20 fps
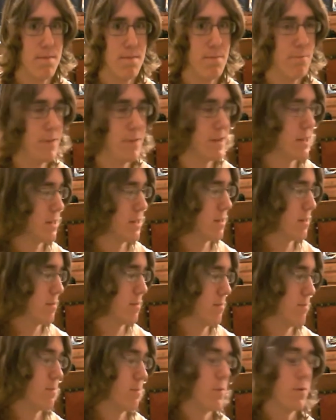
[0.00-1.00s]
which is
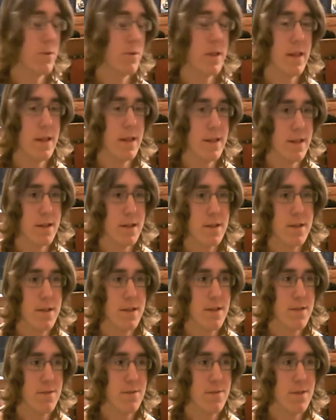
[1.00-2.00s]
more than this
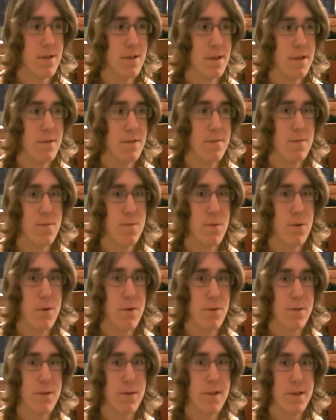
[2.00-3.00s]
is really
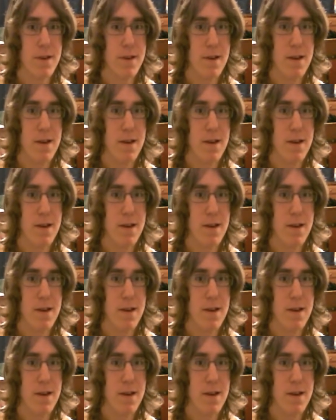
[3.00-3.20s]
worth,